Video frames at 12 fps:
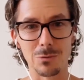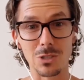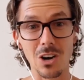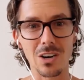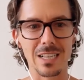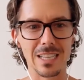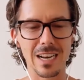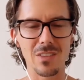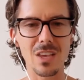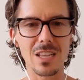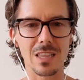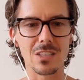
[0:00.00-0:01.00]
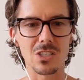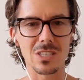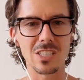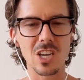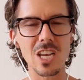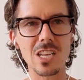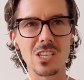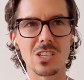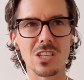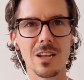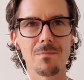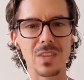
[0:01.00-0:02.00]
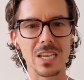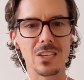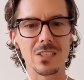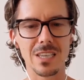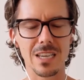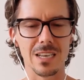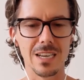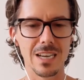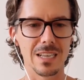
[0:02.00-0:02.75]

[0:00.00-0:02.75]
it was hard. And I think they just changed, like you said,